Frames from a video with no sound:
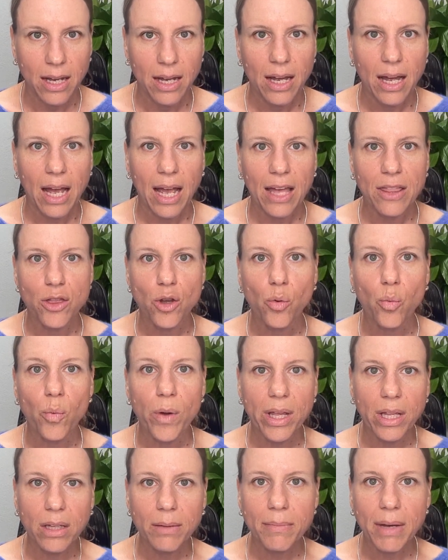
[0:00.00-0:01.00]
and the
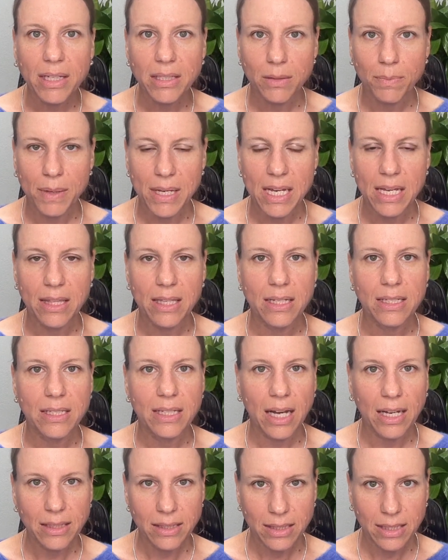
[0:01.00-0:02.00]
will must be in the
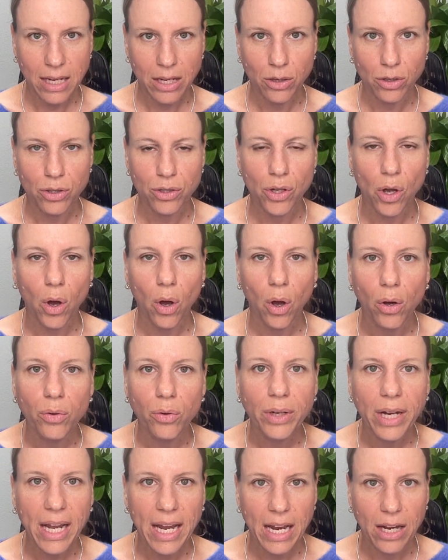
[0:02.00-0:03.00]
testator's own
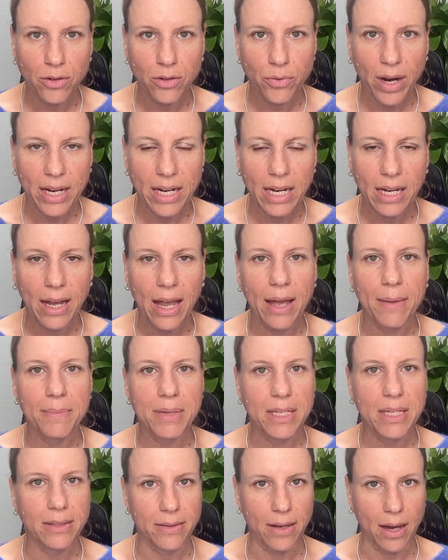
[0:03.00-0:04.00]
handwriting and be
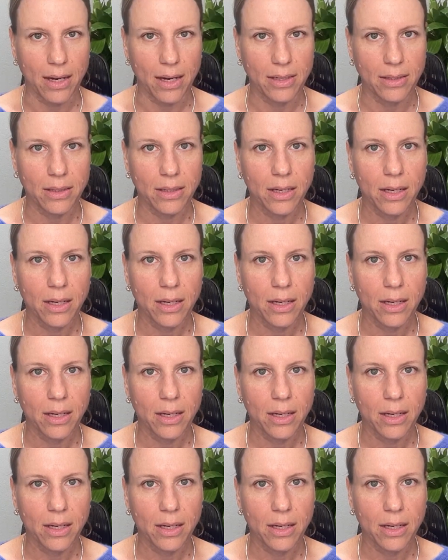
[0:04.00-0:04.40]
signed.